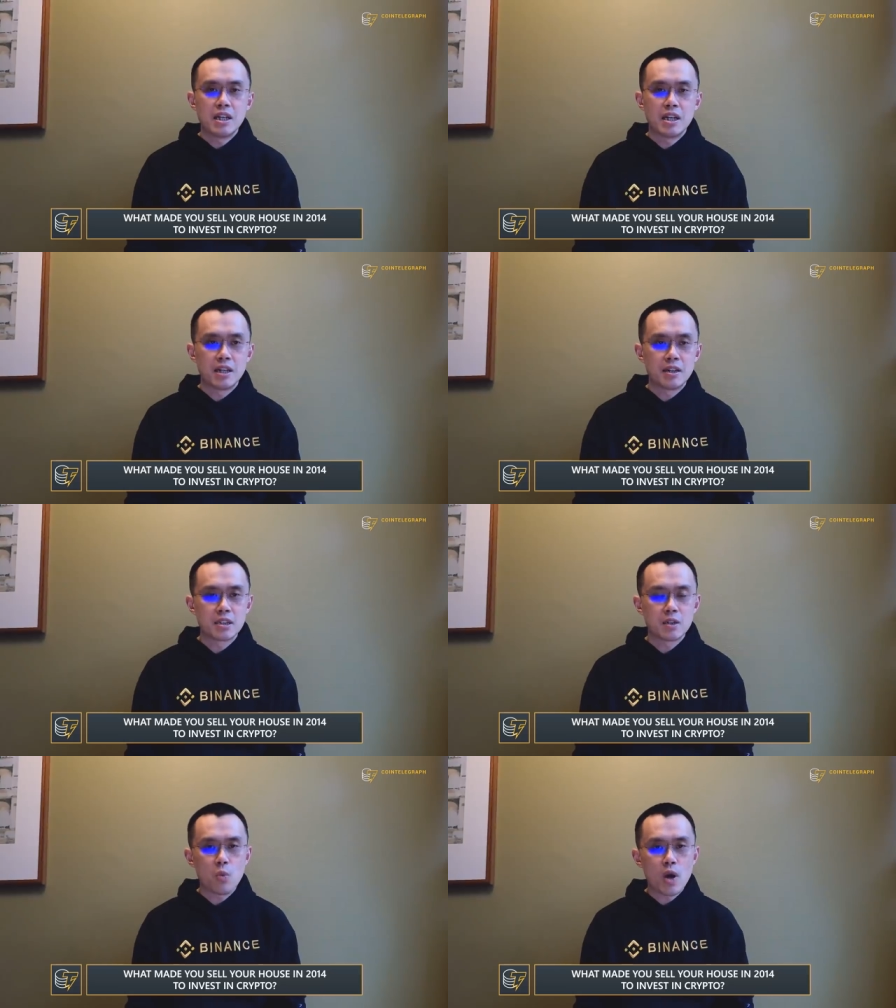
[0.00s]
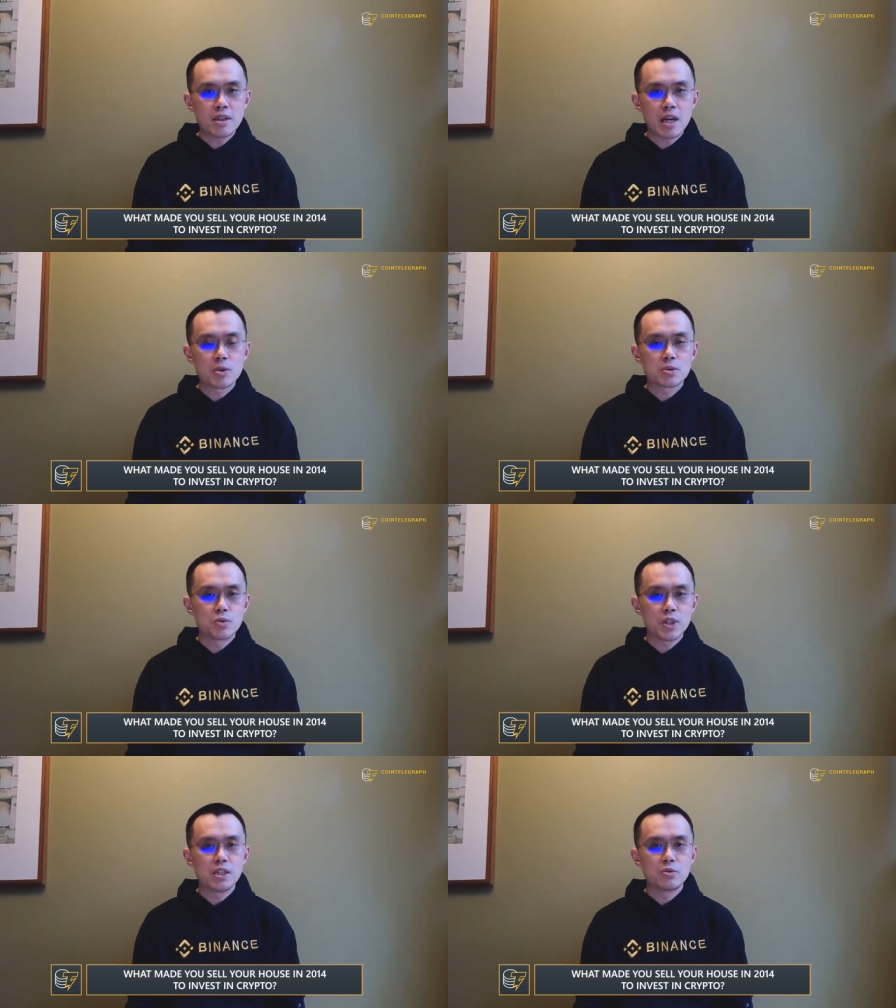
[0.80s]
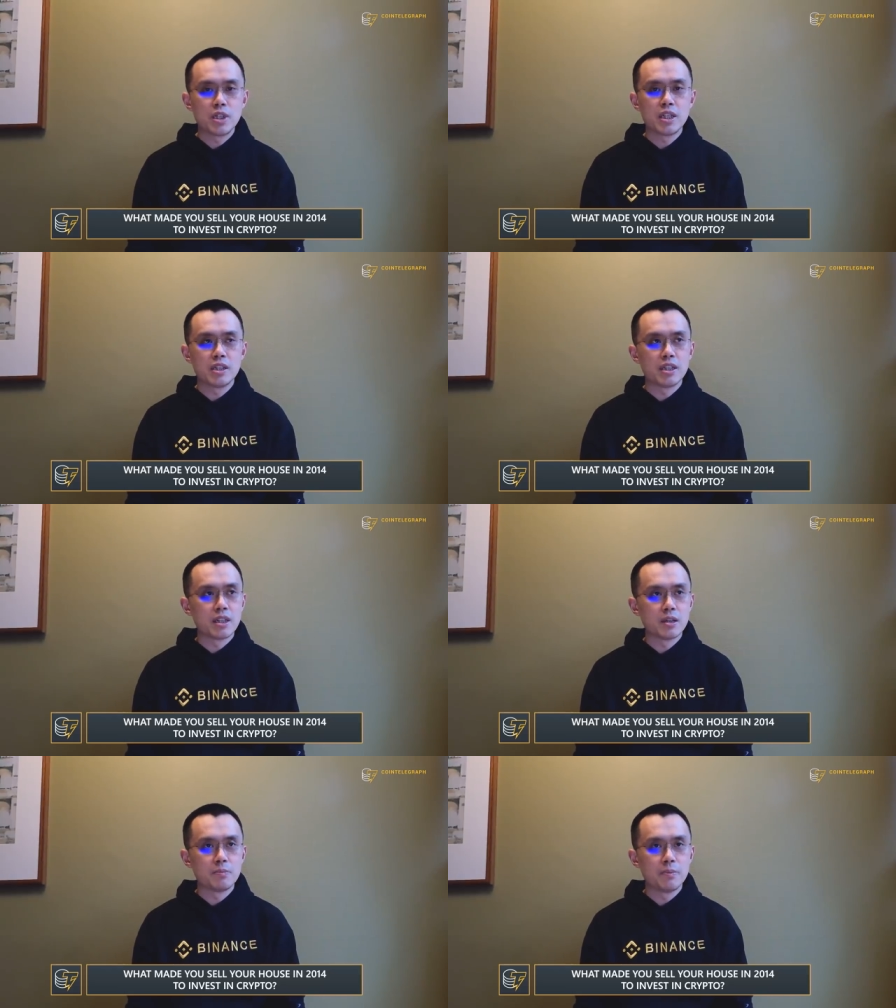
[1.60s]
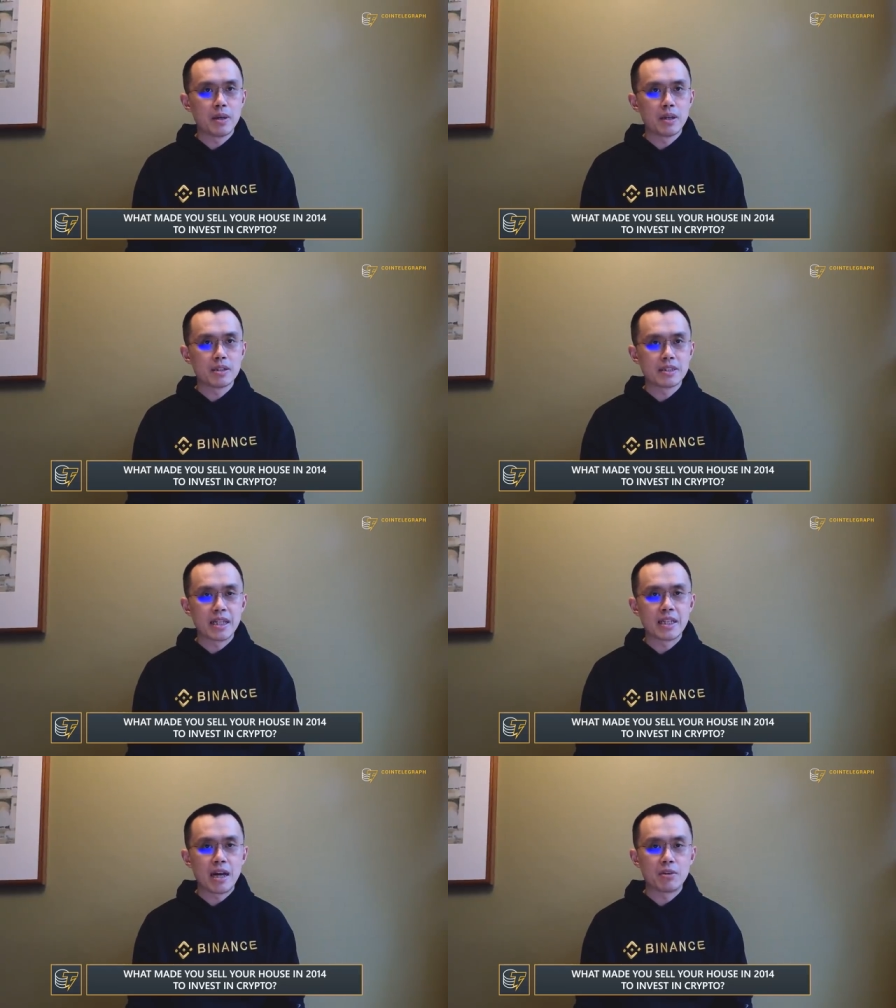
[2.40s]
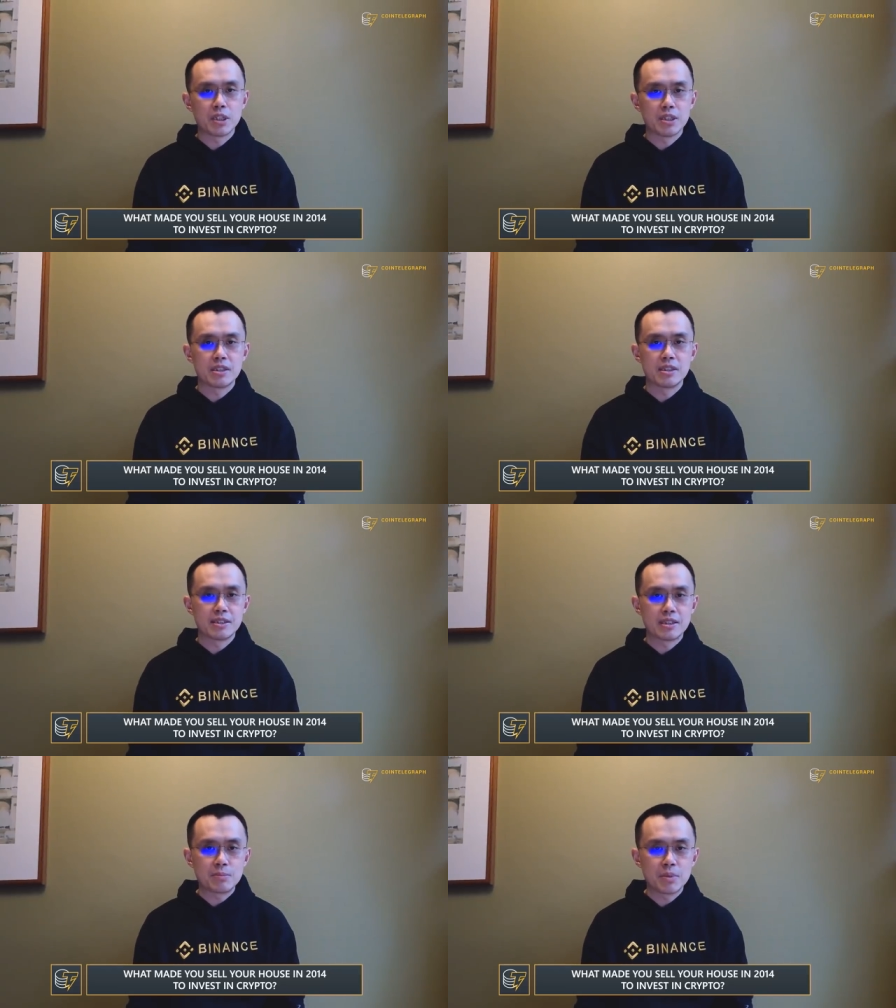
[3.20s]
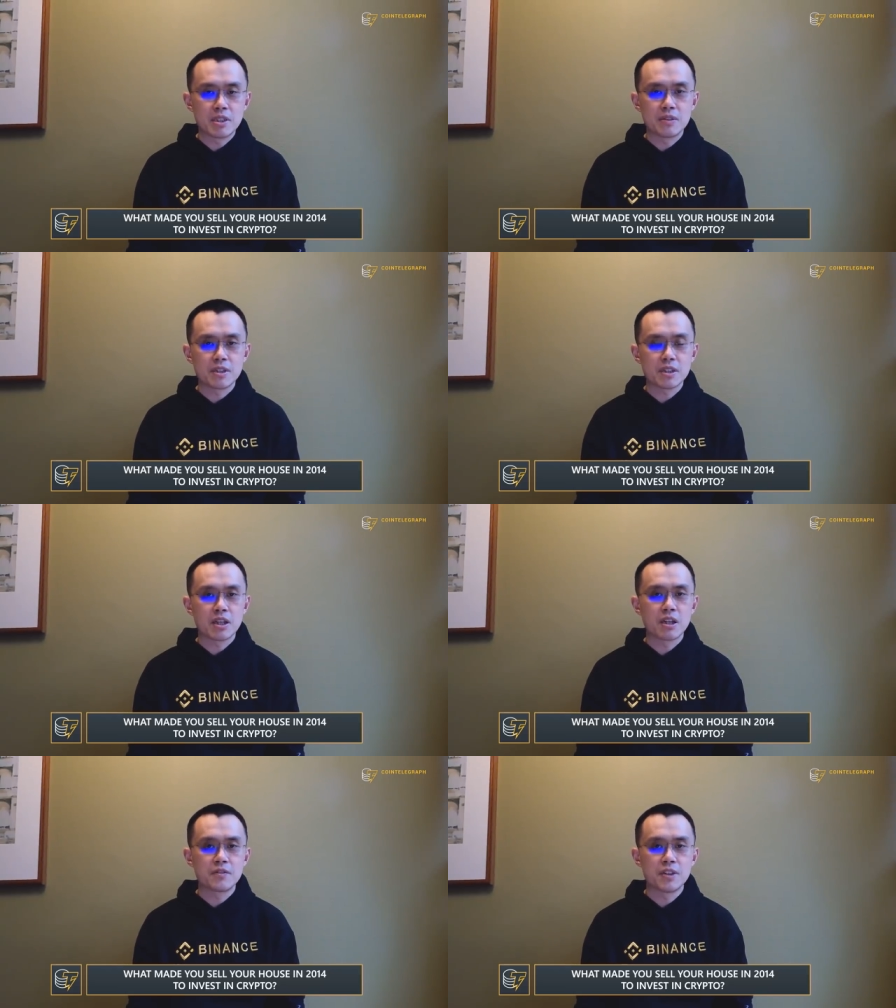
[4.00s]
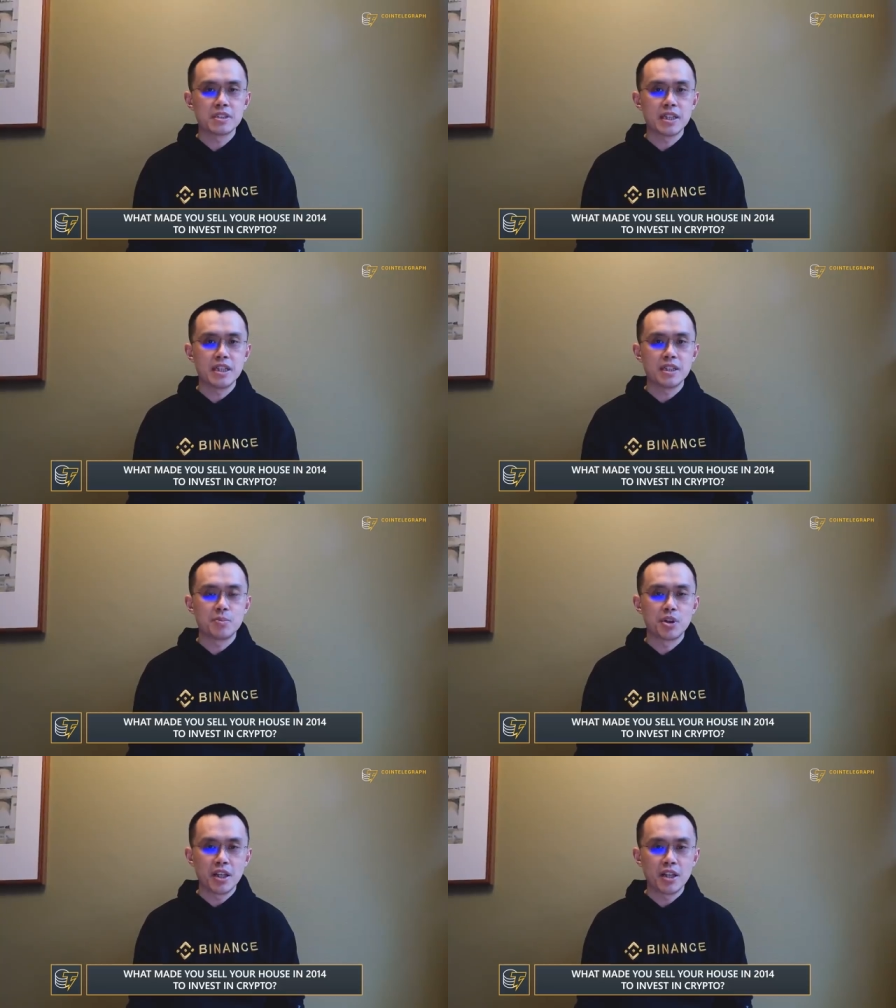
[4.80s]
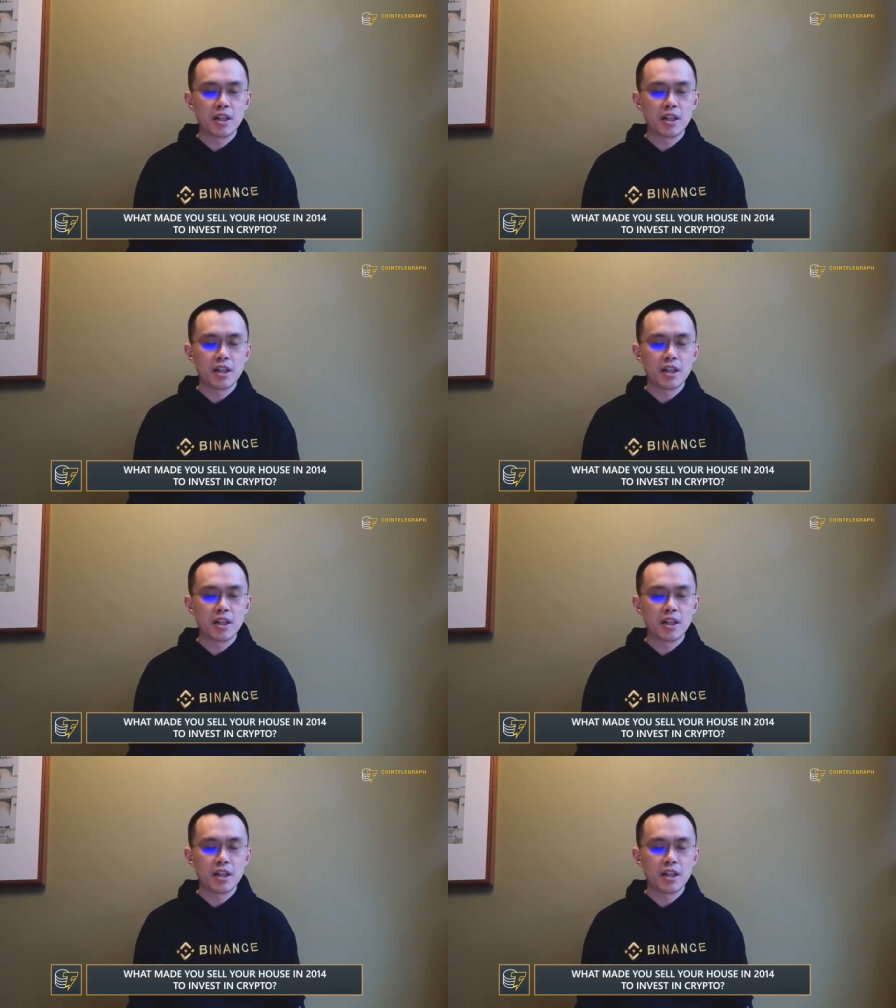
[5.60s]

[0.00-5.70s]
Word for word: Uh, the one that was really, really uh, uh, standing out is the December de conference in Berlin.